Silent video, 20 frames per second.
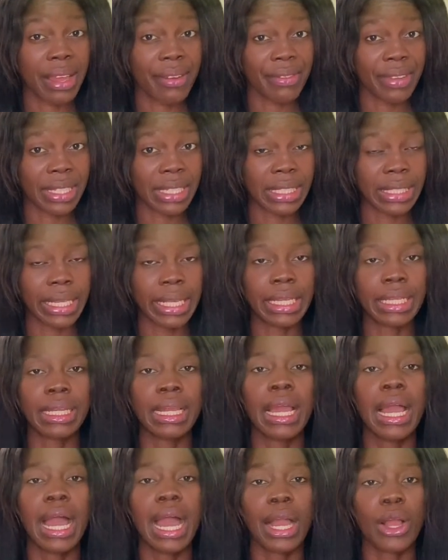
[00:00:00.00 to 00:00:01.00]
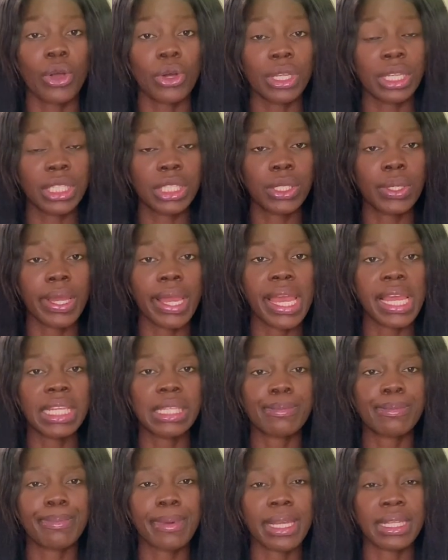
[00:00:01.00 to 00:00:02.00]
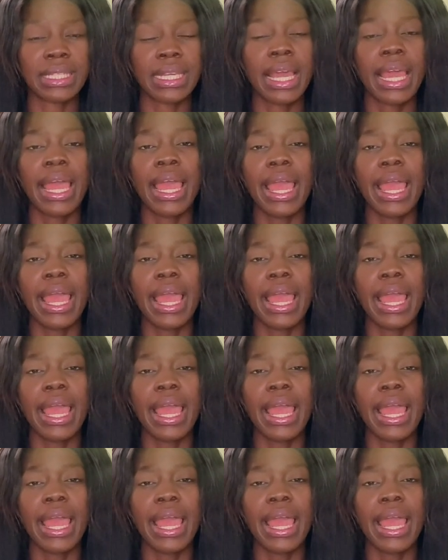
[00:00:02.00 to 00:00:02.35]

harvesting, according to experts.